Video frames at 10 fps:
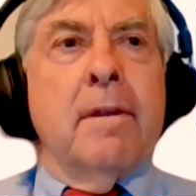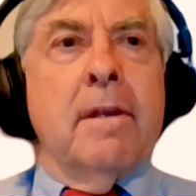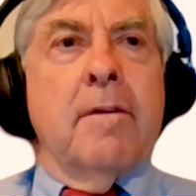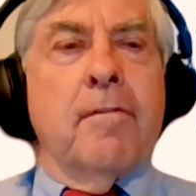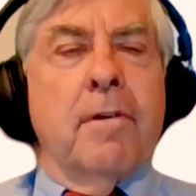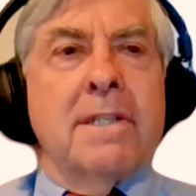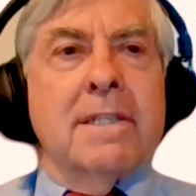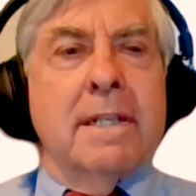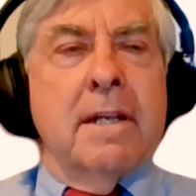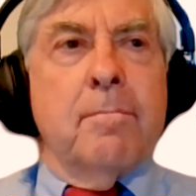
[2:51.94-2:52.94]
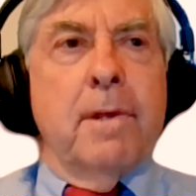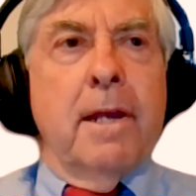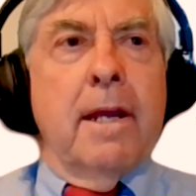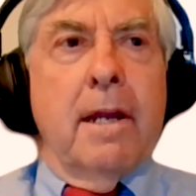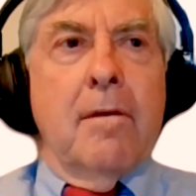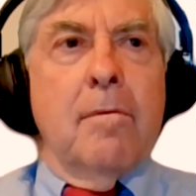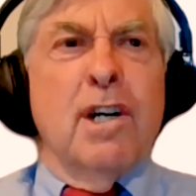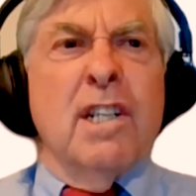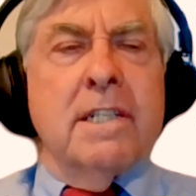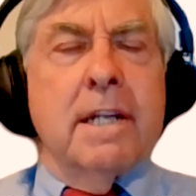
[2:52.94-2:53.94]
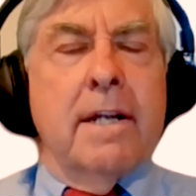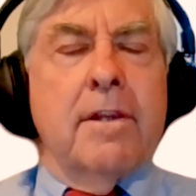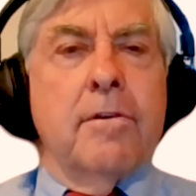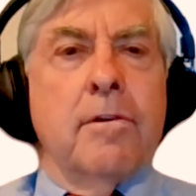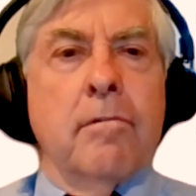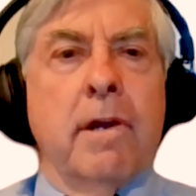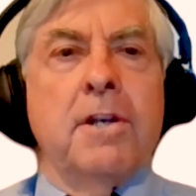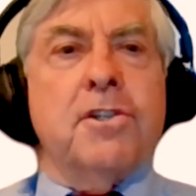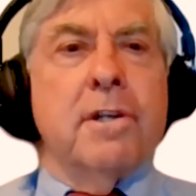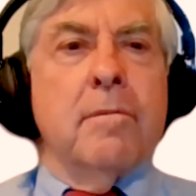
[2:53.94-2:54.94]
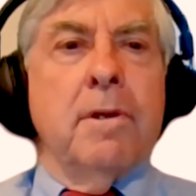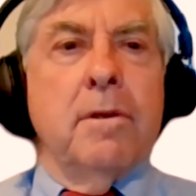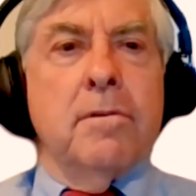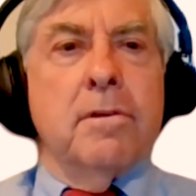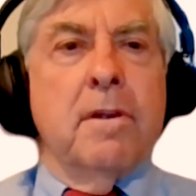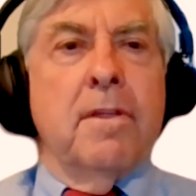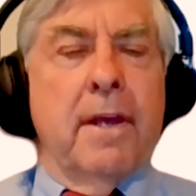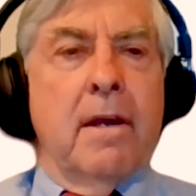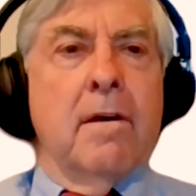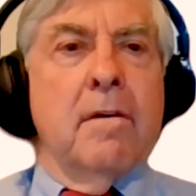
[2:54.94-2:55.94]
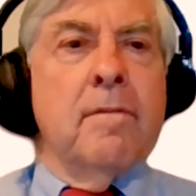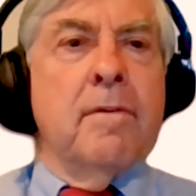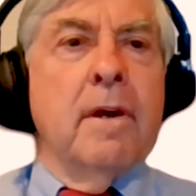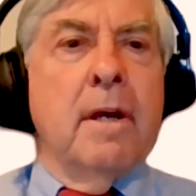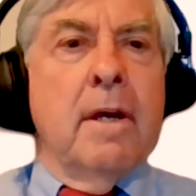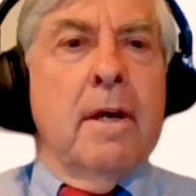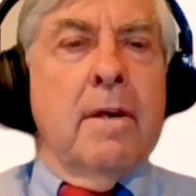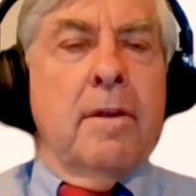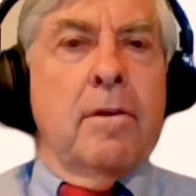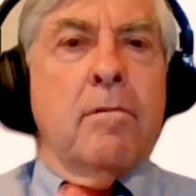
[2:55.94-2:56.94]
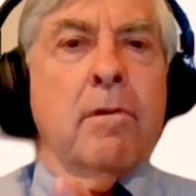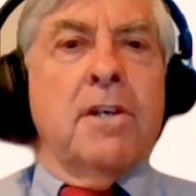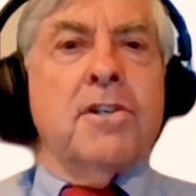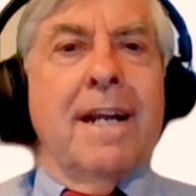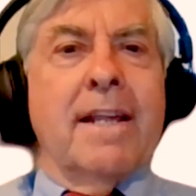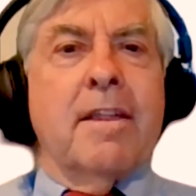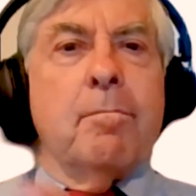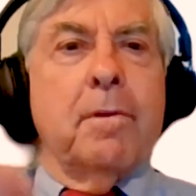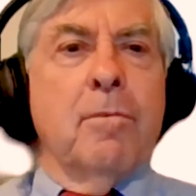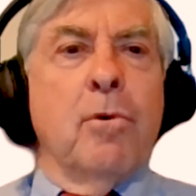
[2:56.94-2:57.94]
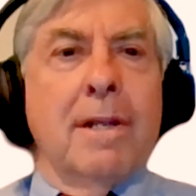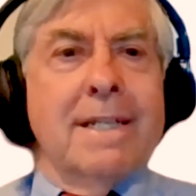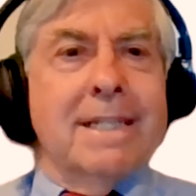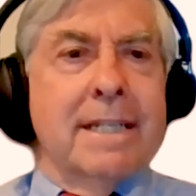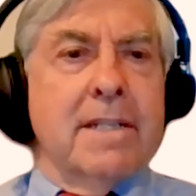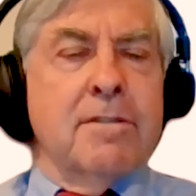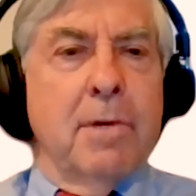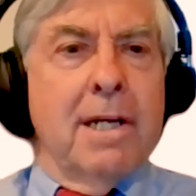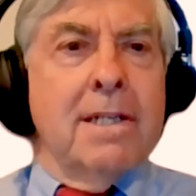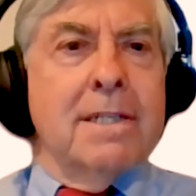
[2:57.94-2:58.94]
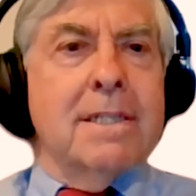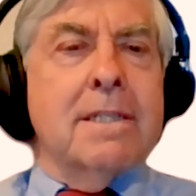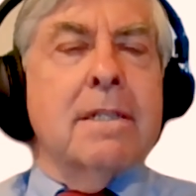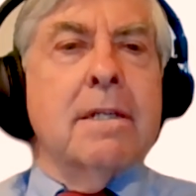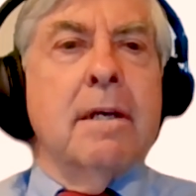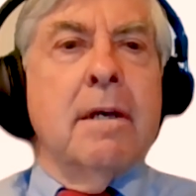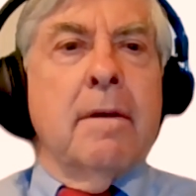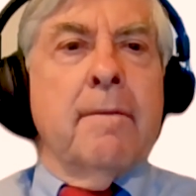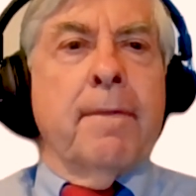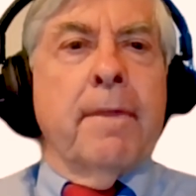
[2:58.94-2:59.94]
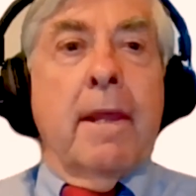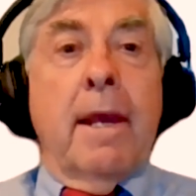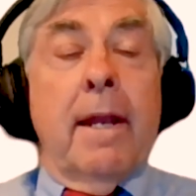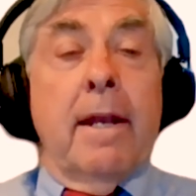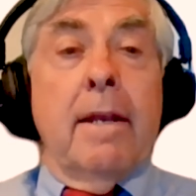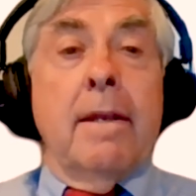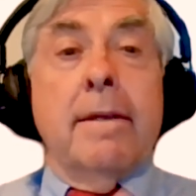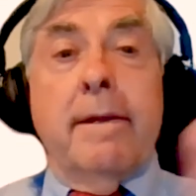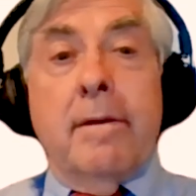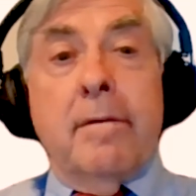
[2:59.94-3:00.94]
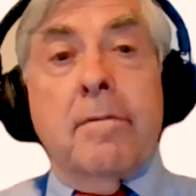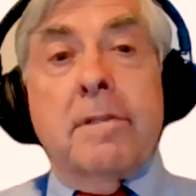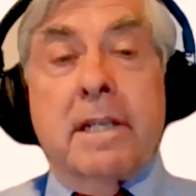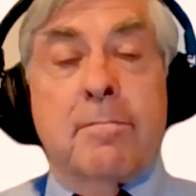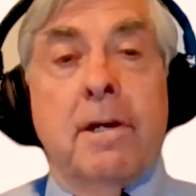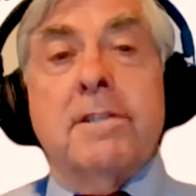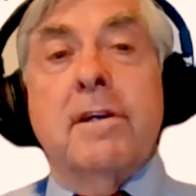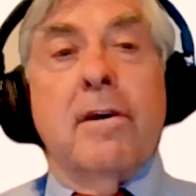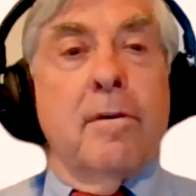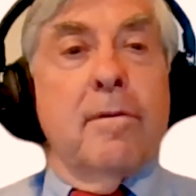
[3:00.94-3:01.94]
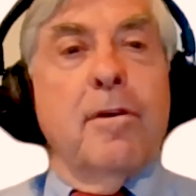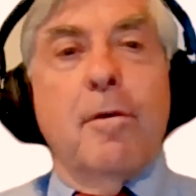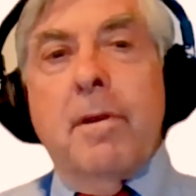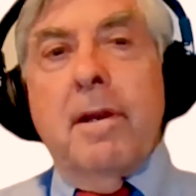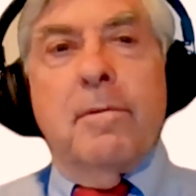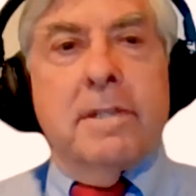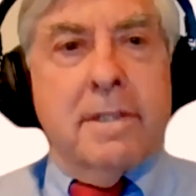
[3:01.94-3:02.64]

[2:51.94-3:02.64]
the difference in the beginning was that the duration, we usually think of the duration has to be more than six months. And in, you know, six months ago, nobody